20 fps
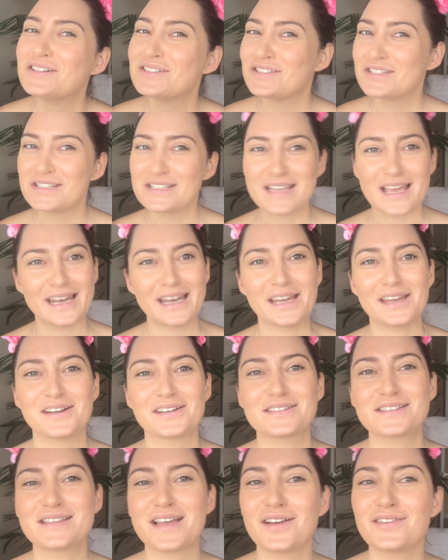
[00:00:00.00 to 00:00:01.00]
Just hitting
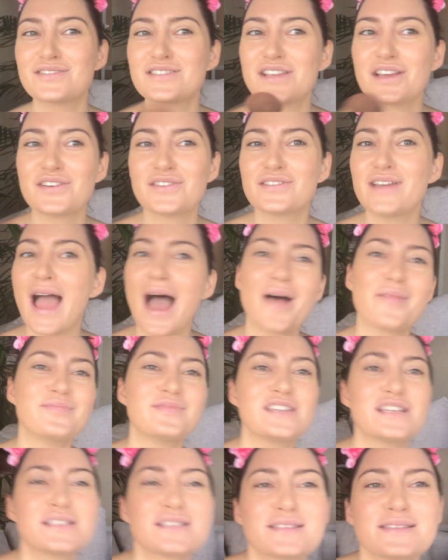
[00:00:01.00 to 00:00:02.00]
yourself. So yeah,
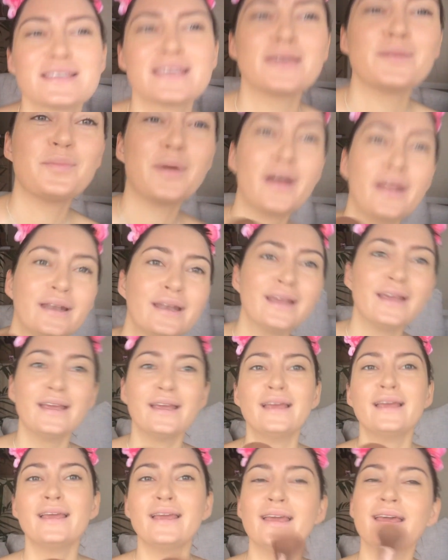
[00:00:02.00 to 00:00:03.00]
just keep on
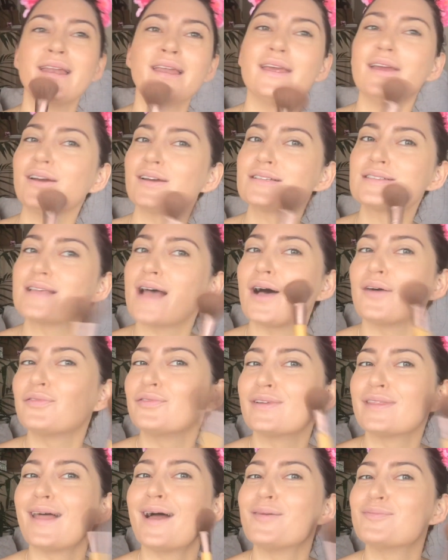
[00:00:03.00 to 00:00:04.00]
hitting yourself
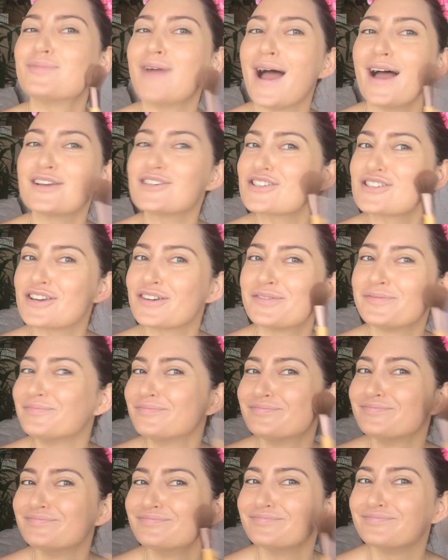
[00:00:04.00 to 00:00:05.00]
with that brush.
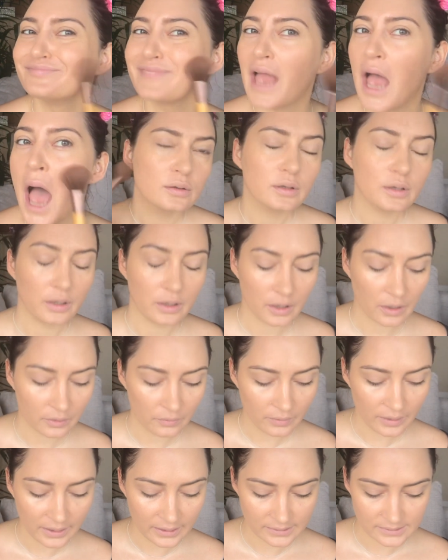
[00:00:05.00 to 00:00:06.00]
All
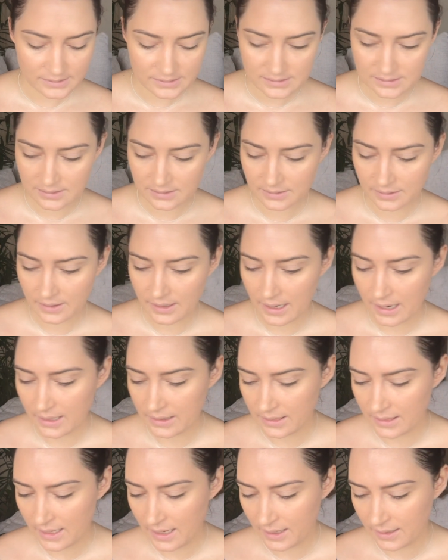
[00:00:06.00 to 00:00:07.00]
right,
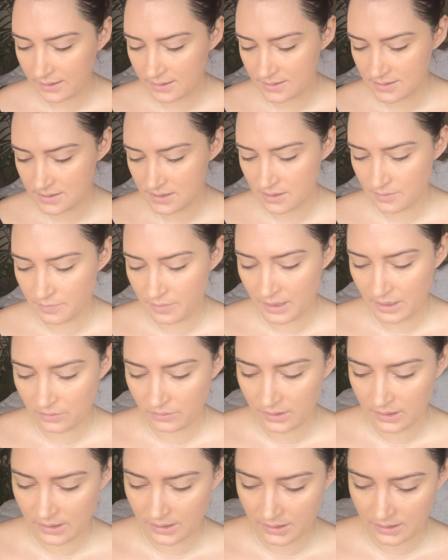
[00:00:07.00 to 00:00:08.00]
and that is about
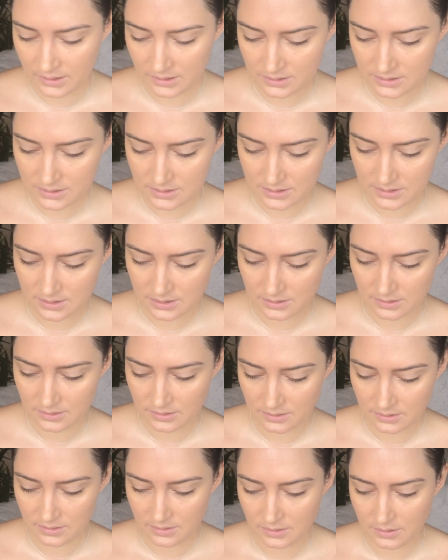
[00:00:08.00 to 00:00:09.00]
it
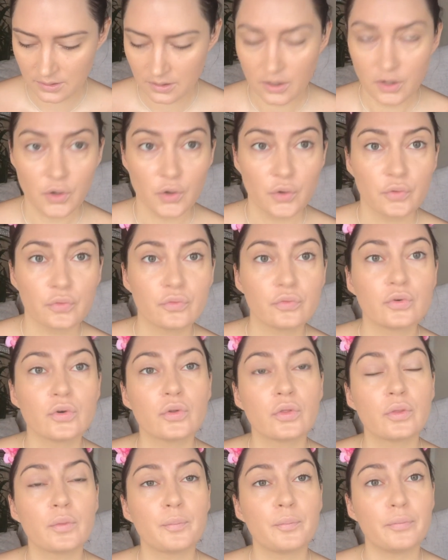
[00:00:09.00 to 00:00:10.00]
for
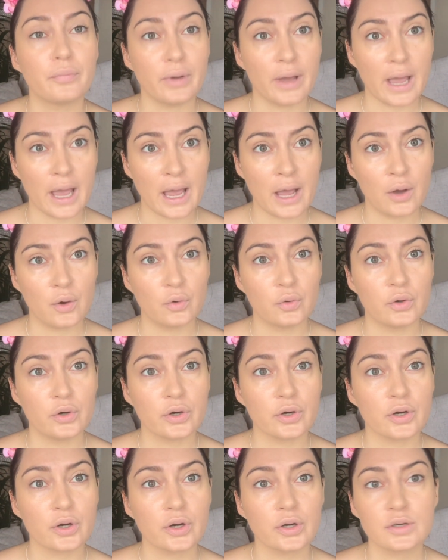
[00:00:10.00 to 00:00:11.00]
the
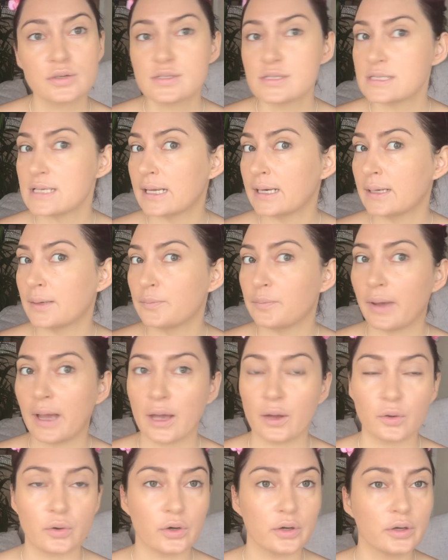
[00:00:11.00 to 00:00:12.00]
powder, setting
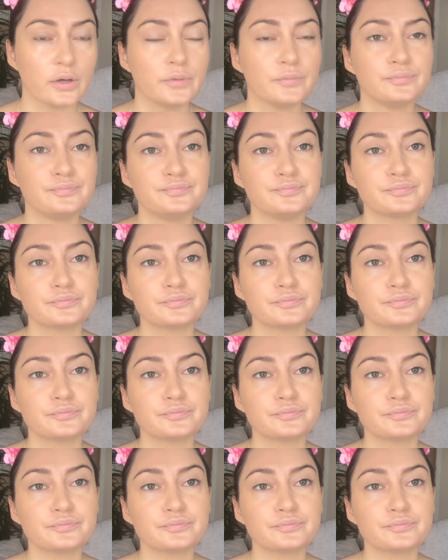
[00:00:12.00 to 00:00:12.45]
powder.